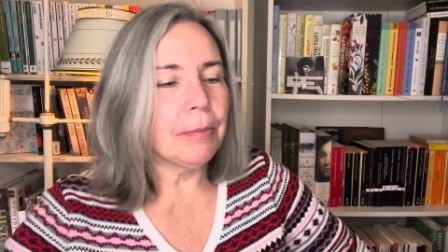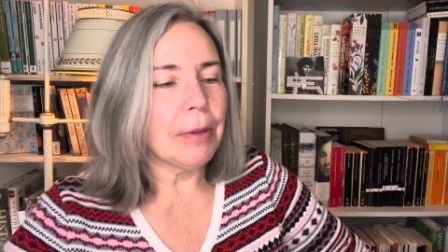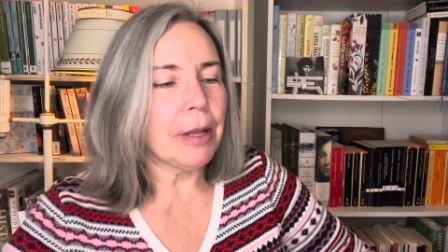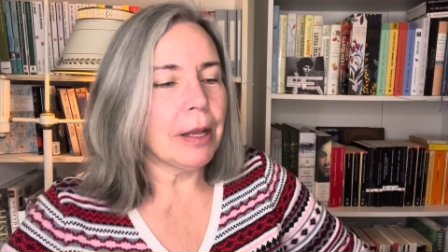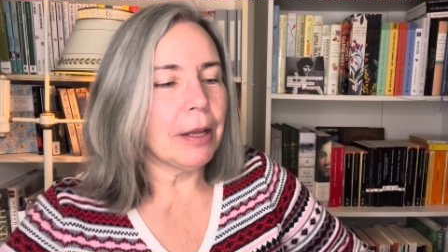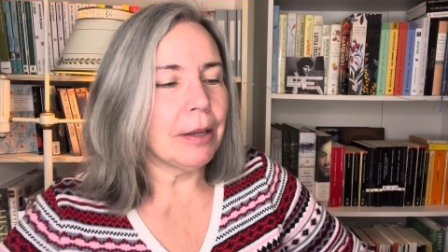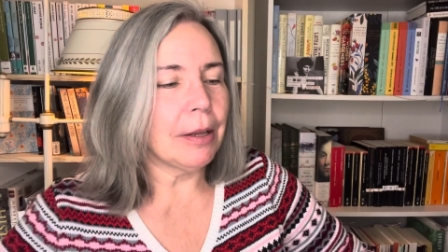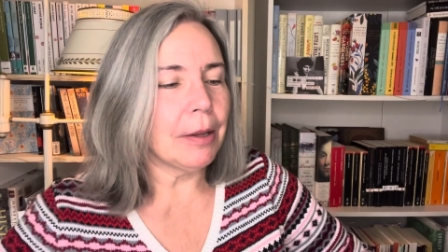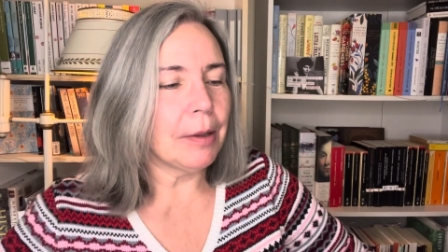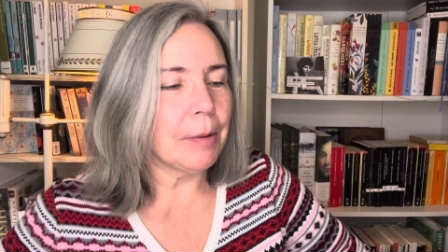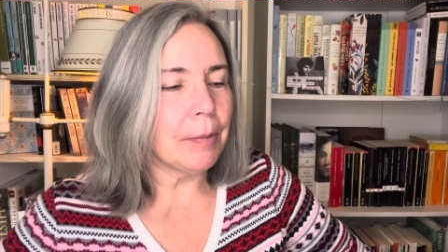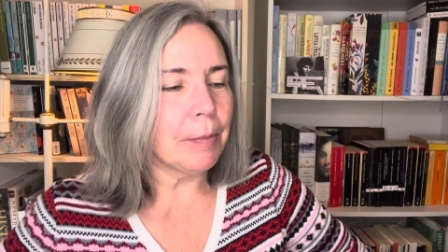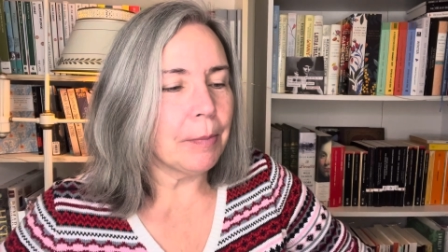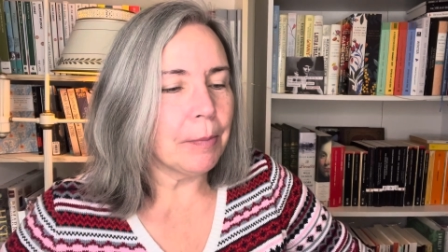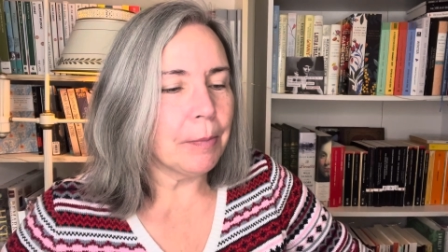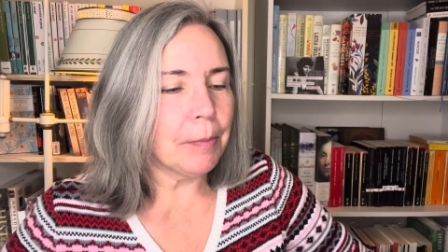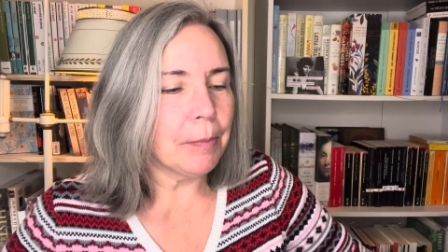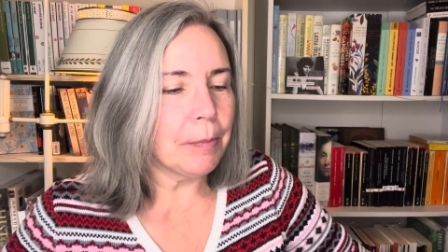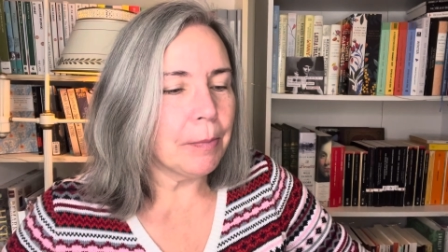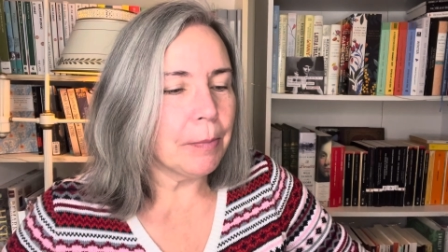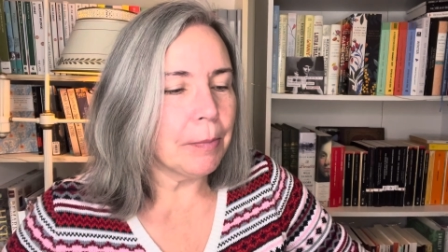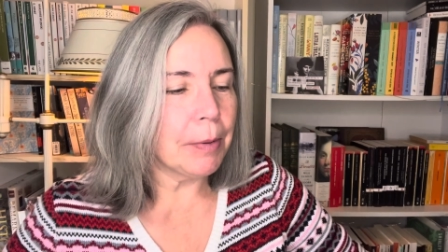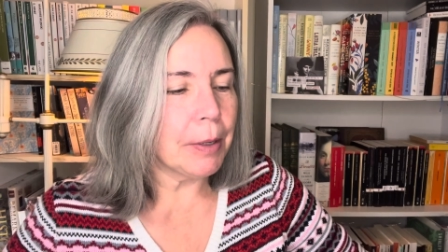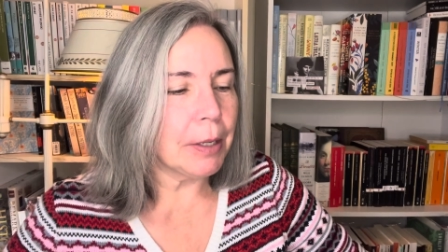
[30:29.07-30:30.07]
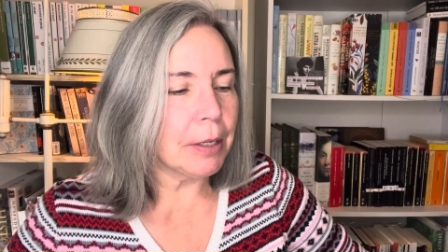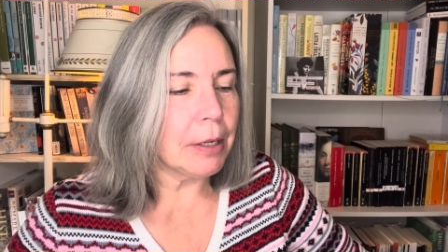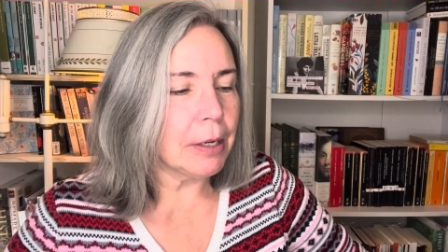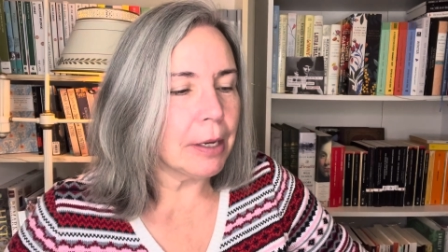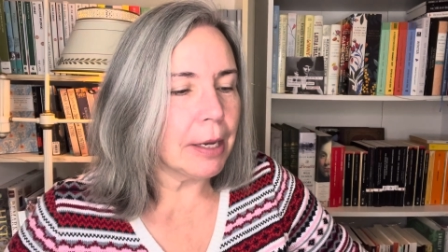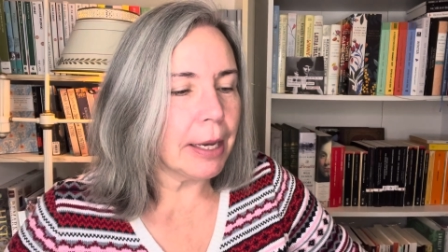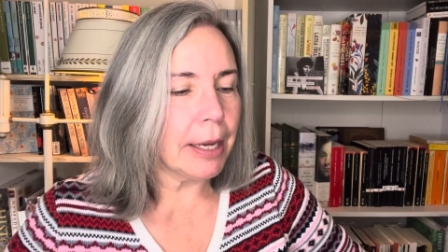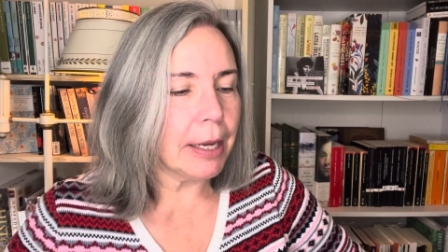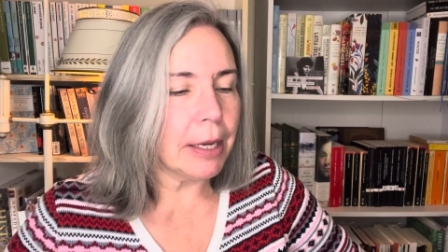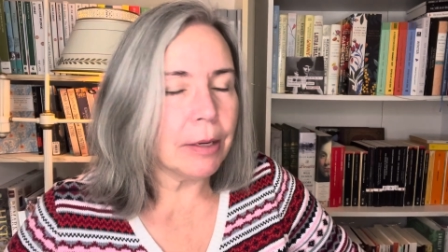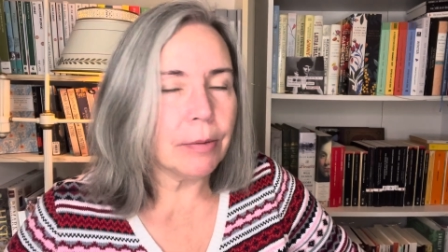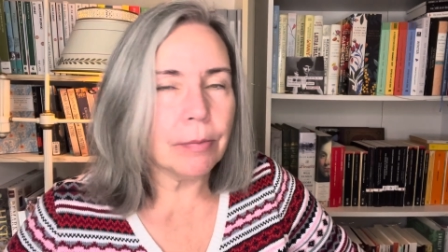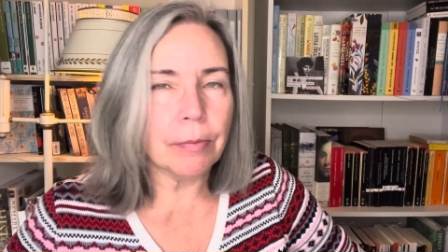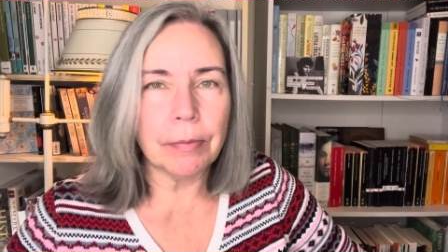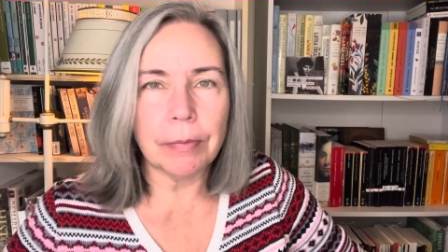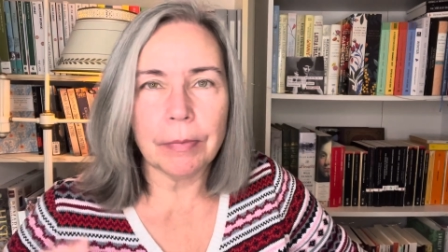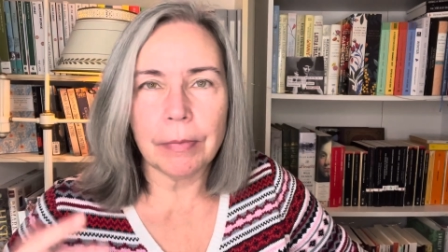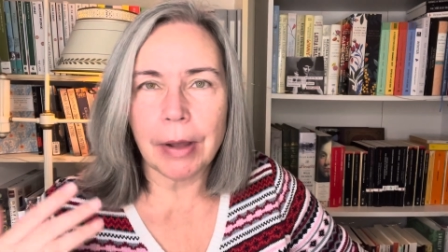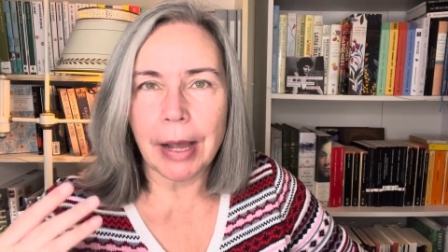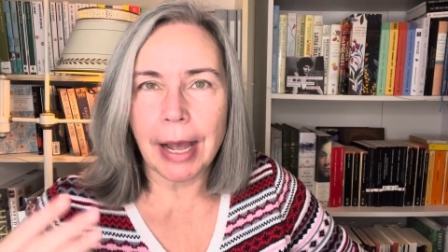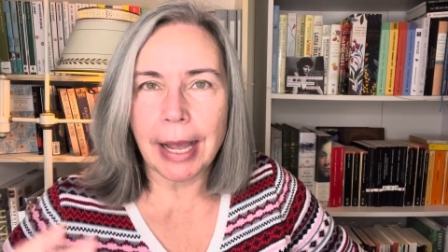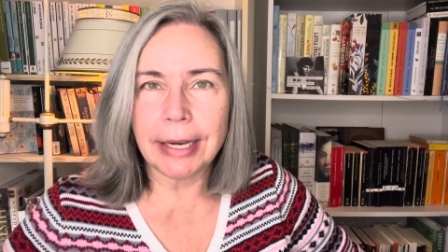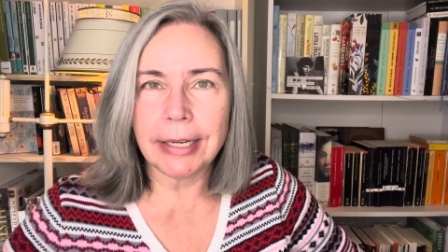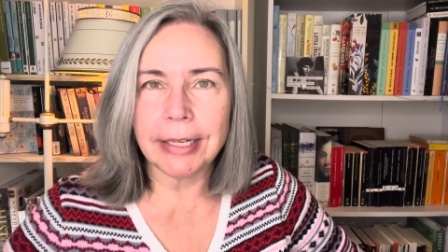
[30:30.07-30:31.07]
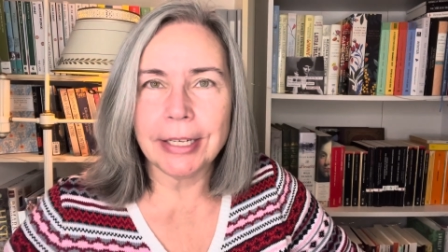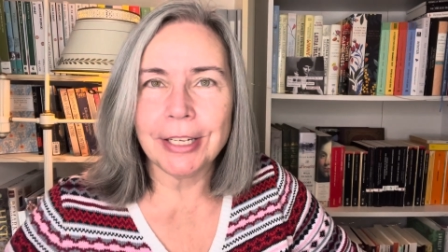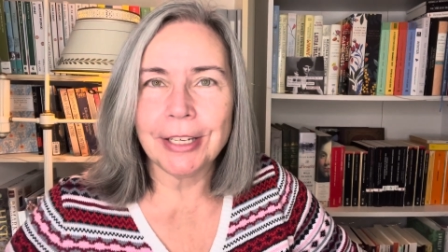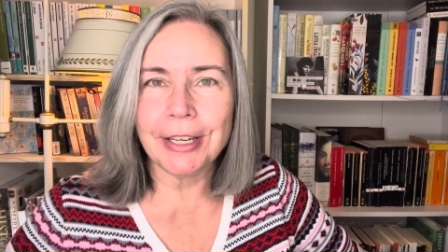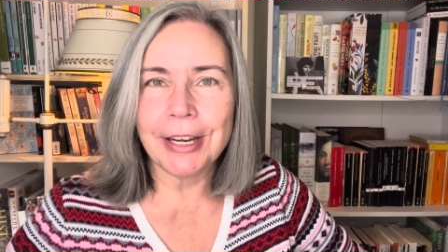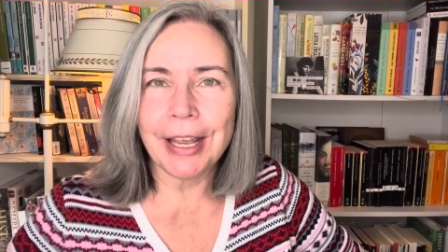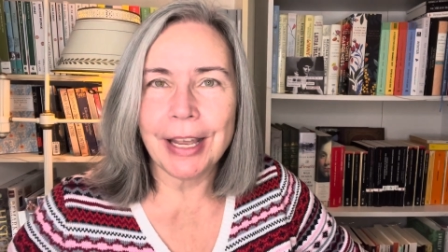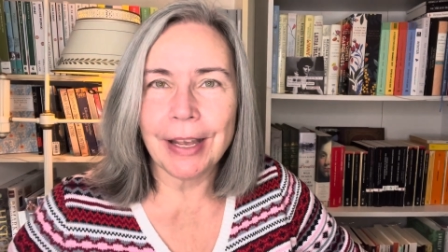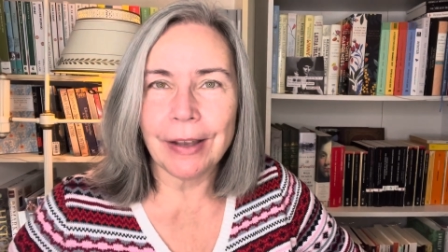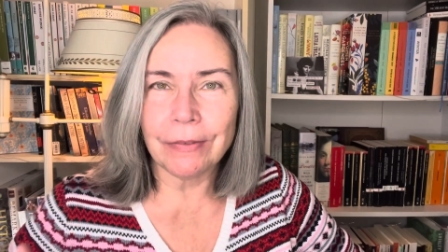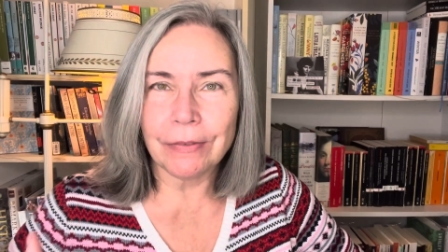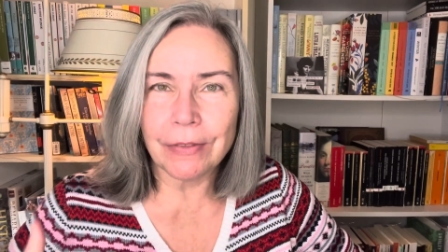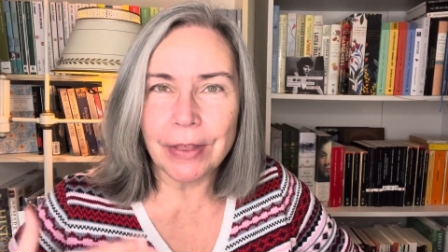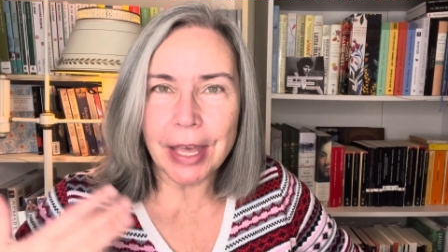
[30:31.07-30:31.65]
um, but I I did have